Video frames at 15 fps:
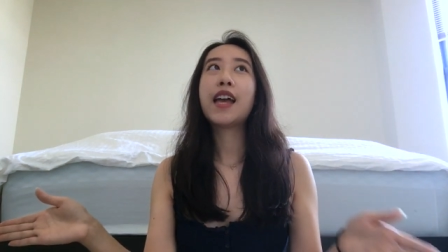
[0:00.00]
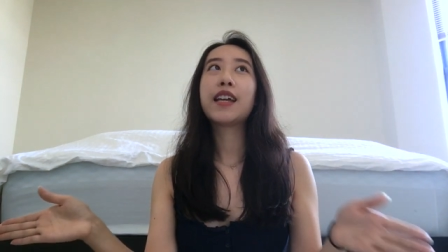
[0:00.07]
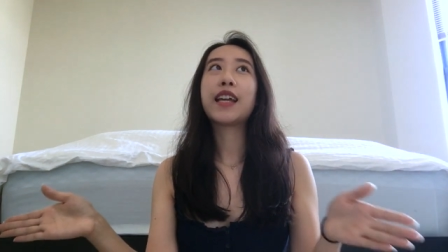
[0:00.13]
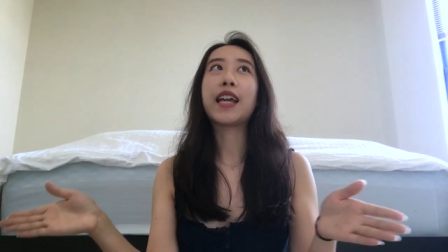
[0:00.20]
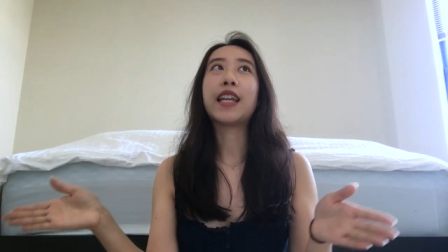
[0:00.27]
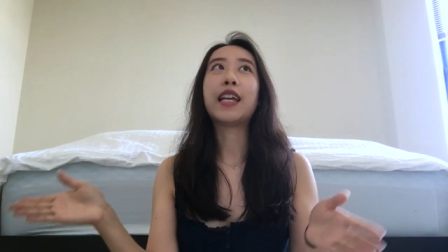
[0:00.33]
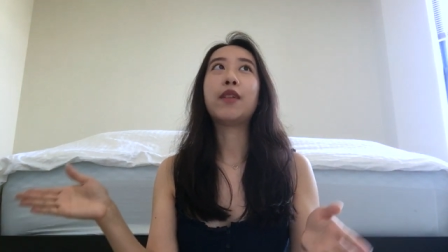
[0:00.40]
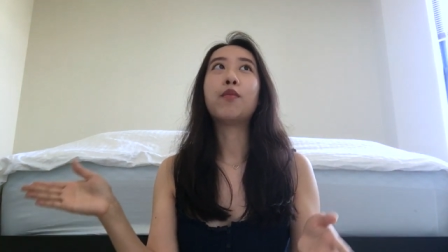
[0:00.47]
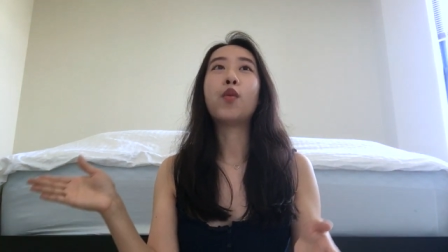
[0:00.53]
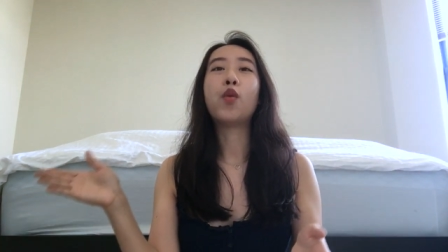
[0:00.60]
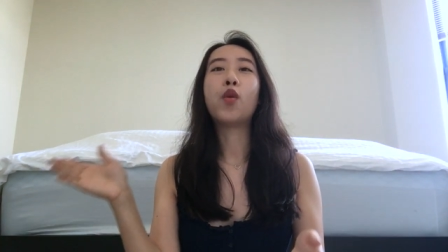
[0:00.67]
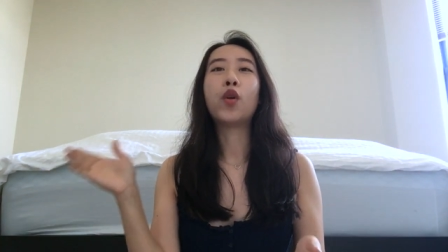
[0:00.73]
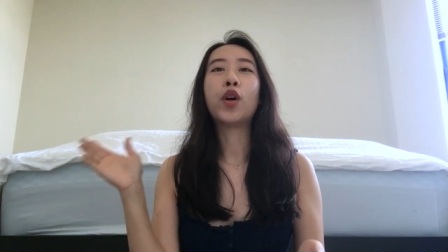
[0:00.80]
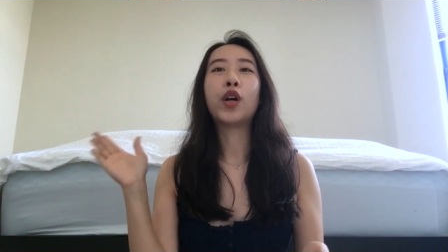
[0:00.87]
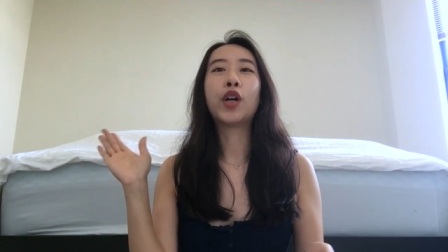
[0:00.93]
getting
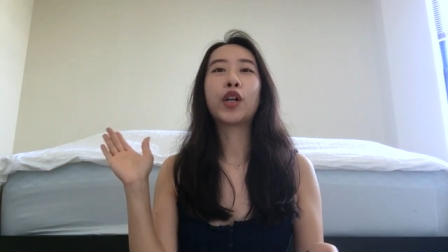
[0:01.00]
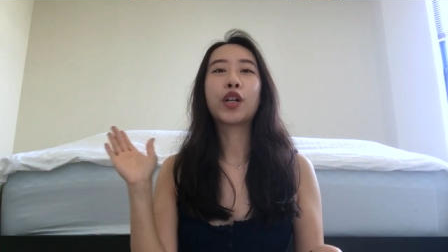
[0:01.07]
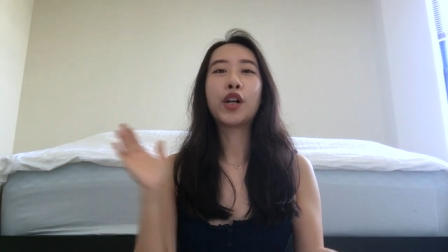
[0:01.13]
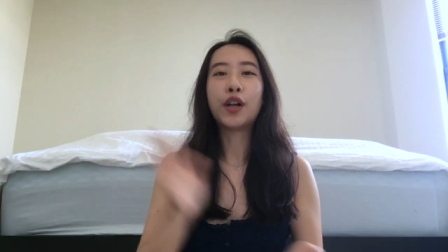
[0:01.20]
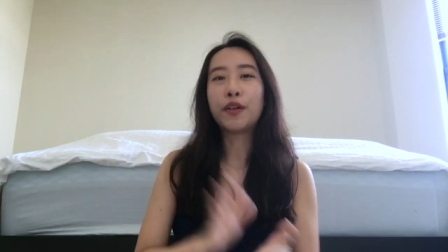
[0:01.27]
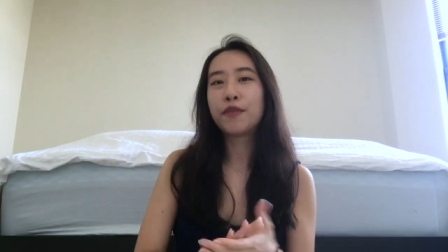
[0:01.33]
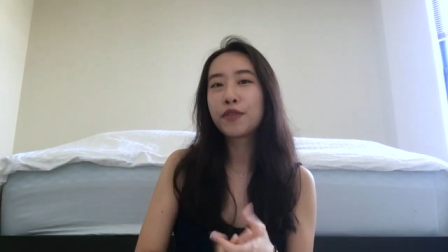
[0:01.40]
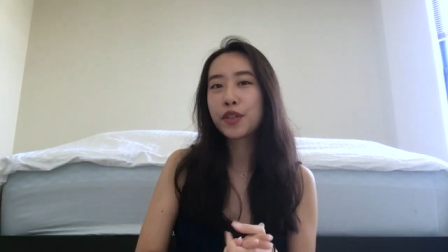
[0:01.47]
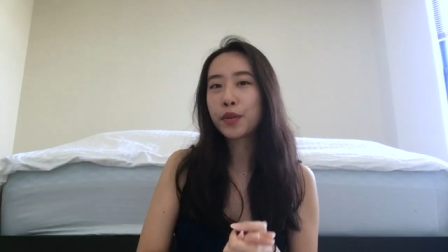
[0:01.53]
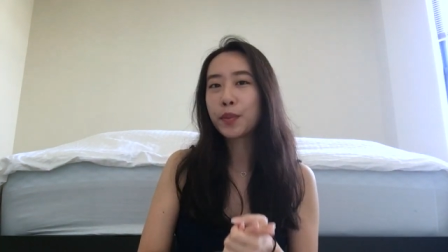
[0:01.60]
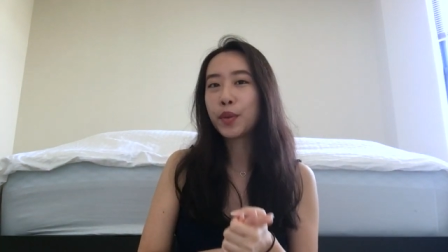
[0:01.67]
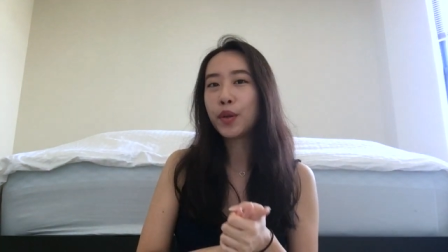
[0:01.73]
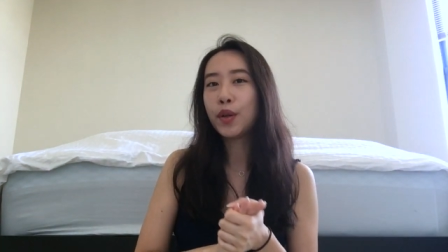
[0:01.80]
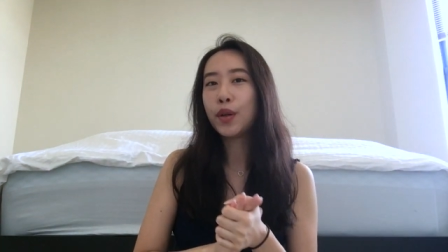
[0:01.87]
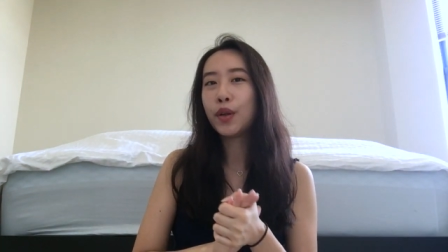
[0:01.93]
more
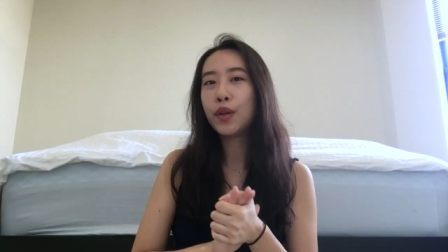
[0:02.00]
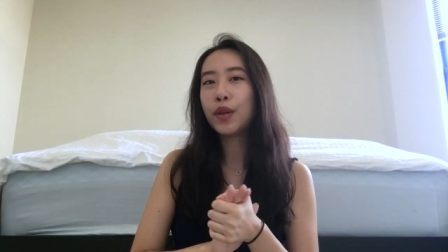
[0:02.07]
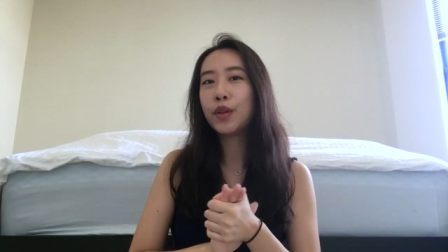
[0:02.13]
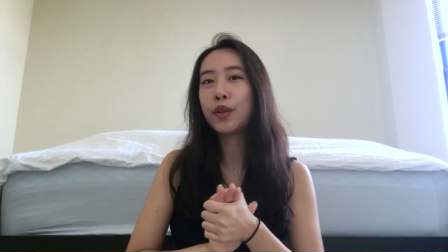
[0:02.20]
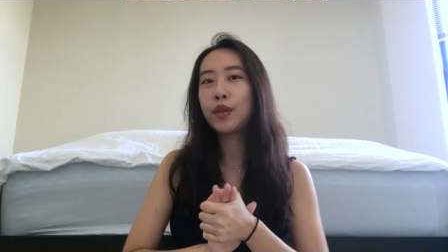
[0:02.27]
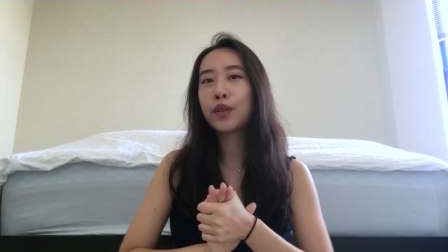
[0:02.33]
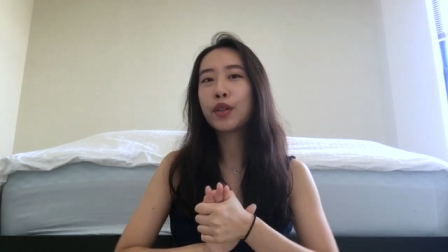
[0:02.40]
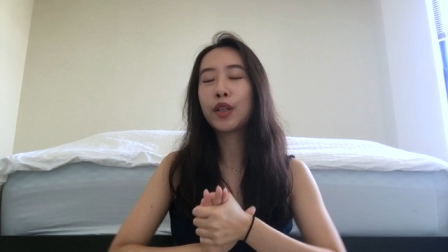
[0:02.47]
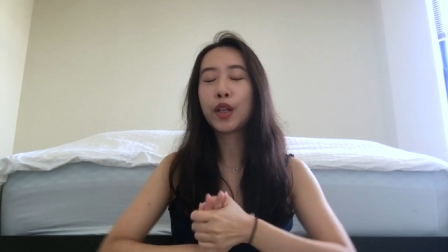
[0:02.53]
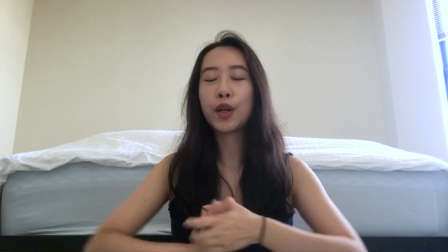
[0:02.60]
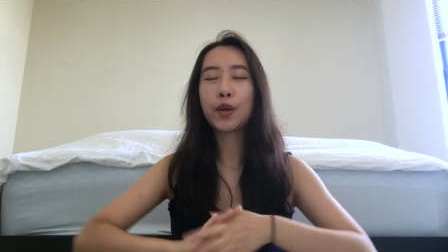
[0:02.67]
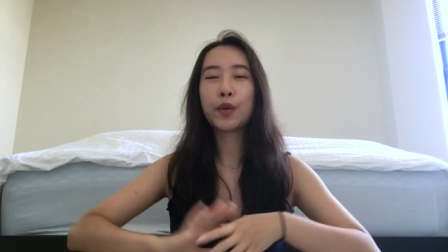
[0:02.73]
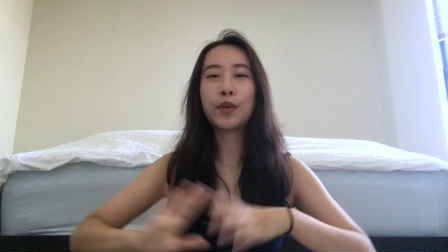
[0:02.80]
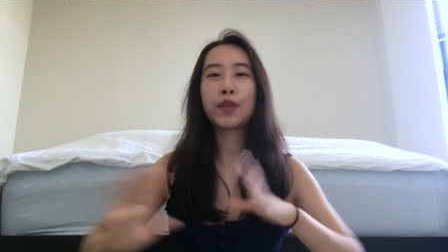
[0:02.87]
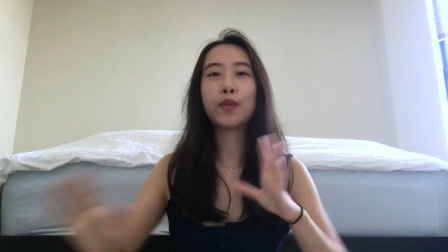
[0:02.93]
comfortable
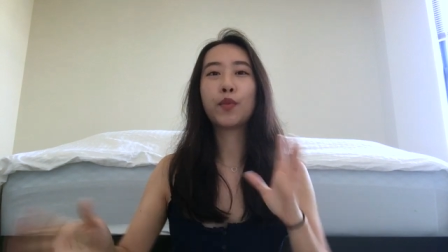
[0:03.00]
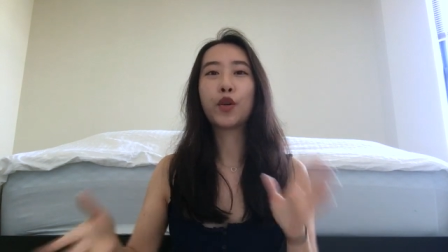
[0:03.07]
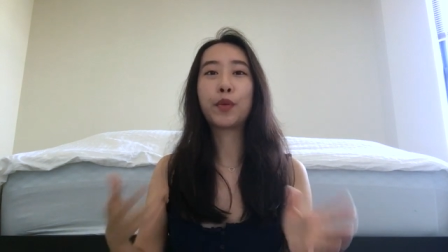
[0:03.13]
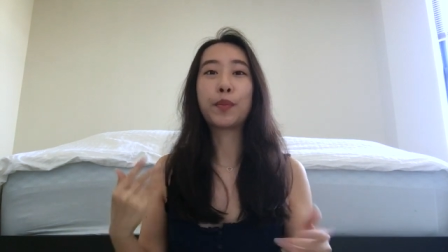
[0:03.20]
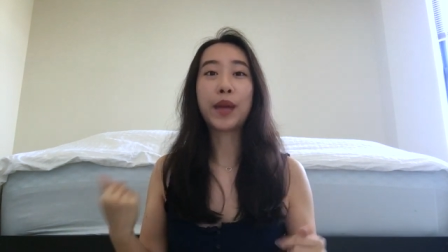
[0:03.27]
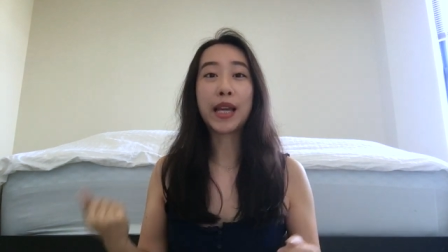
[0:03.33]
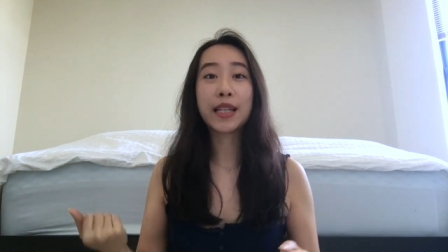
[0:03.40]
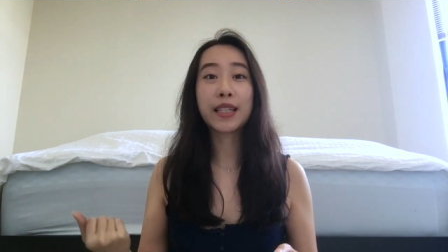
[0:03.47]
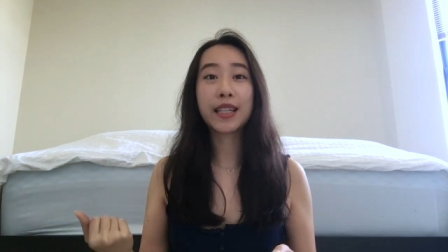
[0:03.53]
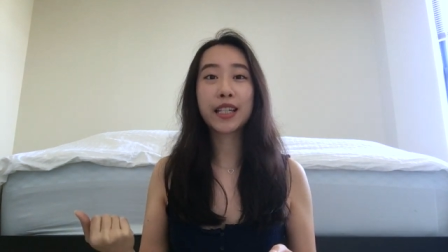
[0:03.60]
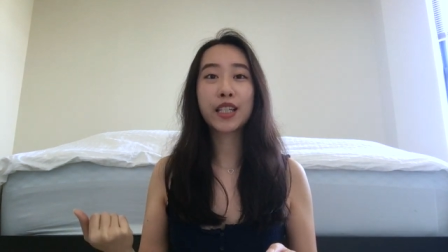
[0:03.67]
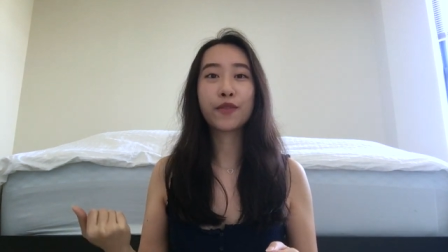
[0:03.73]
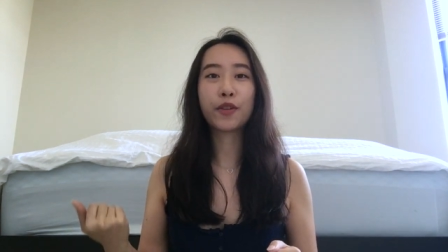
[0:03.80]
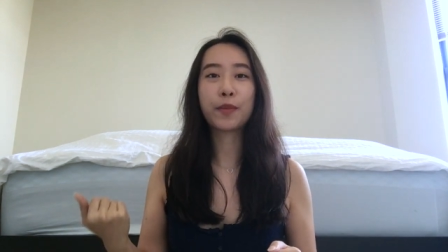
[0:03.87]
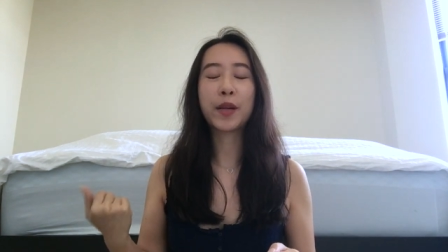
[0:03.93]
clothes, more
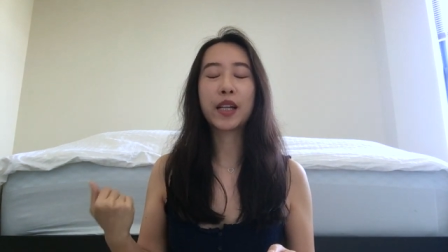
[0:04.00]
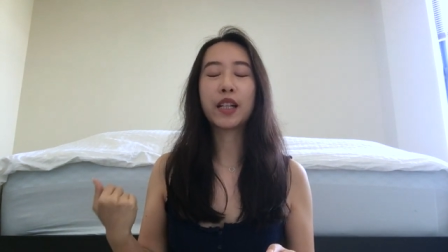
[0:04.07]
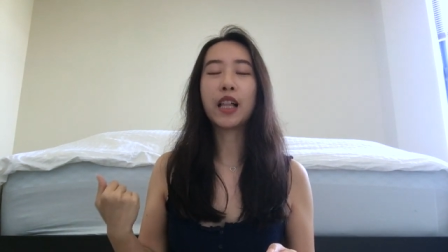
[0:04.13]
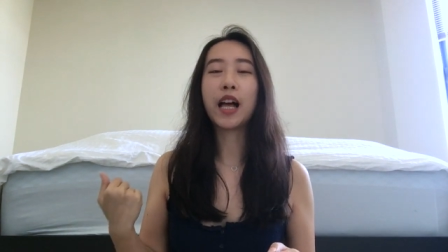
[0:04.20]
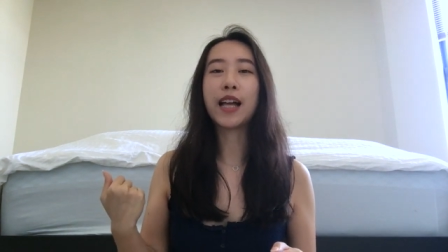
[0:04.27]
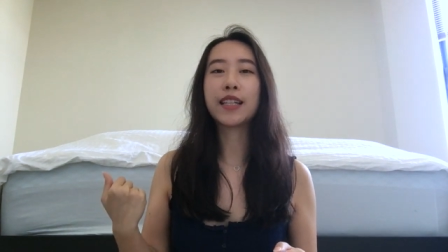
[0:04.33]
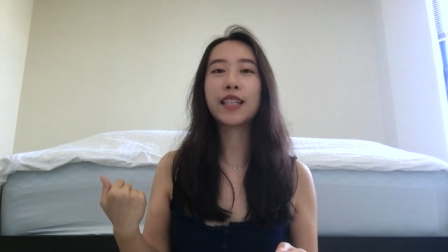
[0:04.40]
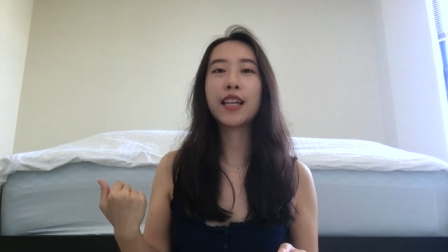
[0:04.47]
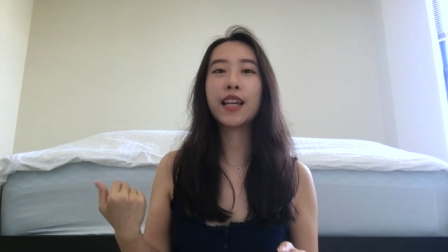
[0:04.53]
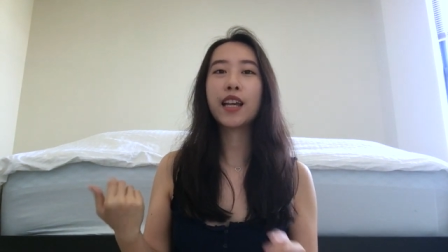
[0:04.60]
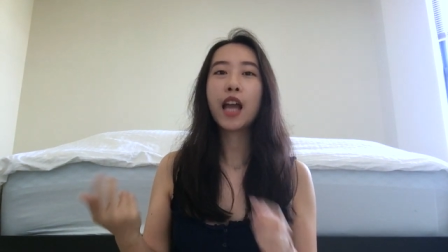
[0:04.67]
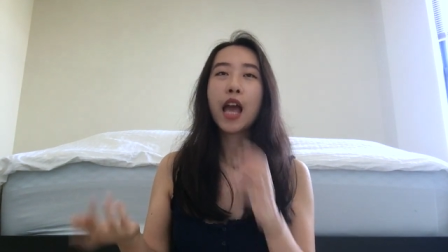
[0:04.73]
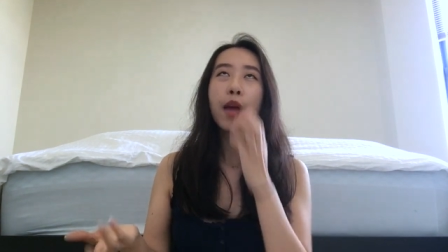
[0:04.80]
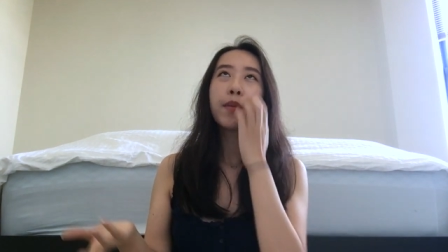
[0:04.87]
basics for my closet,